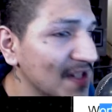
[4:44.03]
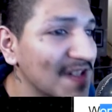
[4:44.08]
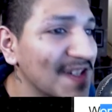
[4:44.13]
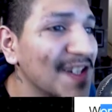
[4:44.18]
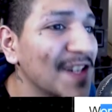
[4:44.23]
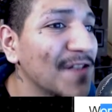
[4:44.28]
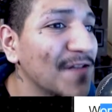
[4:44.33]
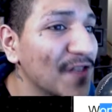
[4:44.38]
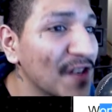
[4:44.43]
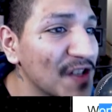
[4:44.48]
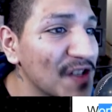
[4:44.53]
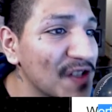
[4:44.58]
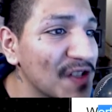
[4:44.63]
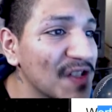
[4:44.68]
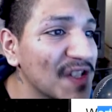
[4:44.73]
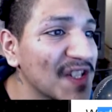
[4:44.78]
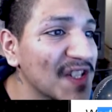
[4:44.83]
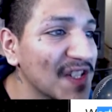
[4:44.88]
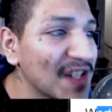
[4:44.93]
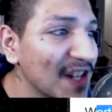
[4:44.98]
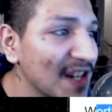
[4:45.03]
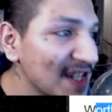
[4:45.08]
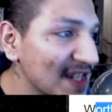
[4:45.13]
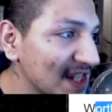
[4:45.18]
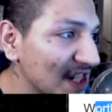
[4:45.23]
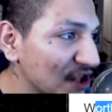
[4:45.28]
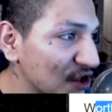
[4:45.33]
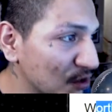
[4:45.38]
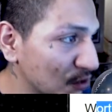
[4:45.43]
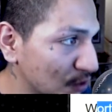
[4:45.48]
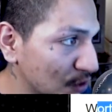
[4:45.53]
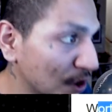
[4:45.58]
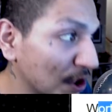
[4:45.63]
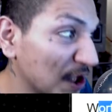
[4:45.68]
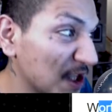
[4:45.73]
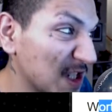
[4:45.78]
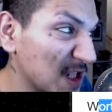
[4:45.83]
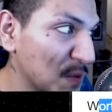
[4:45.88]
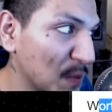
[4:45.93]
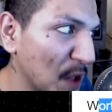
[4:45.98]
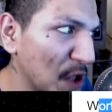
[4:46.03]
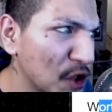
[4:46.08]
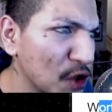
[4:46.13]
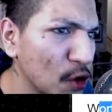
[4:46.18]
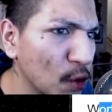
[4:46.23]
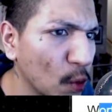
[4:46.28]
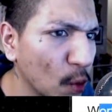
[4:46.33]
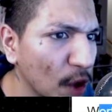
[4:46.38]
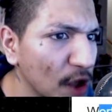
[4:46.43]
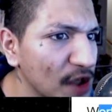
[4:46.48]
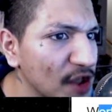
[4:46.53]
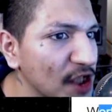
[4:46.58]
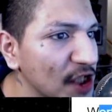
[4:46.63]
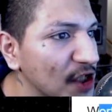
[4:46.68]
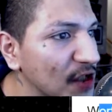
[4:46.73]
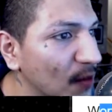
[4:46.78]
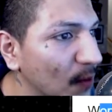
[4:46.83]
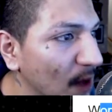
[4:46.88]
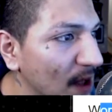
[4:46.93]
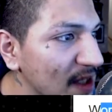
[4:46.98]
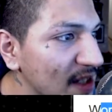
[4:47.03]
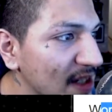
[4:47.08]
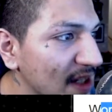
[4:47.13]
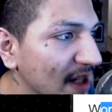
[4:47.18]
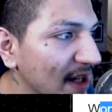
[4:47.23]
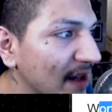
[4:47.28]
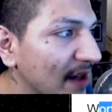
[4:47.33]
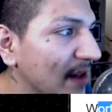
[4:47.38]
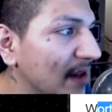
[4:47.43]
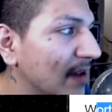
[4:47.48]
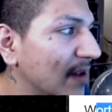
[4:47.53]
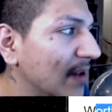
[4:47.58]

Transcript: city officials discussed the issue during a special work session Wednesday,